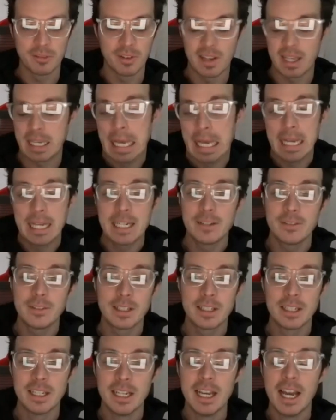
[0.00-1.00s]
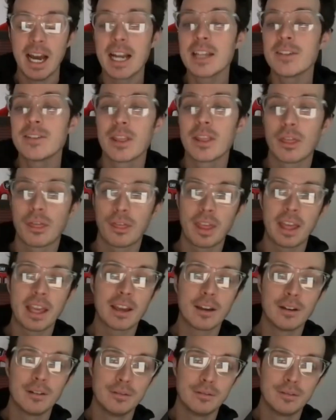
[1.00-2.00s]
Like I didn't even think
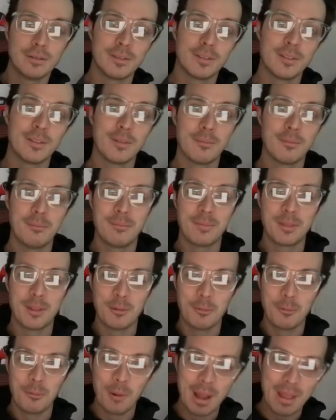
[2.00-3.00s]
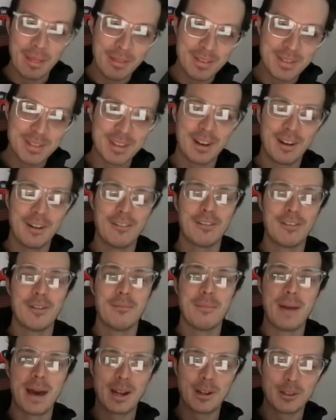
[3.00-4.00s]
of the widths of the
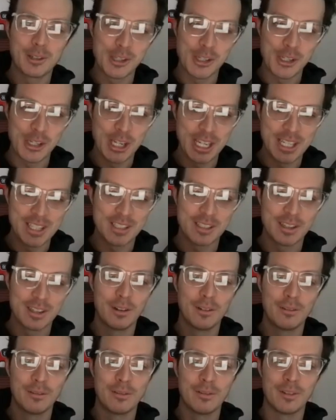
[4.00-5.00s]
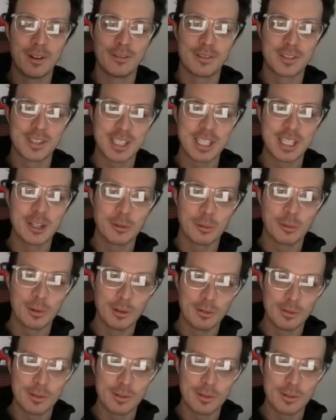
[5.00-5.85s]
metal sheets of steel roof.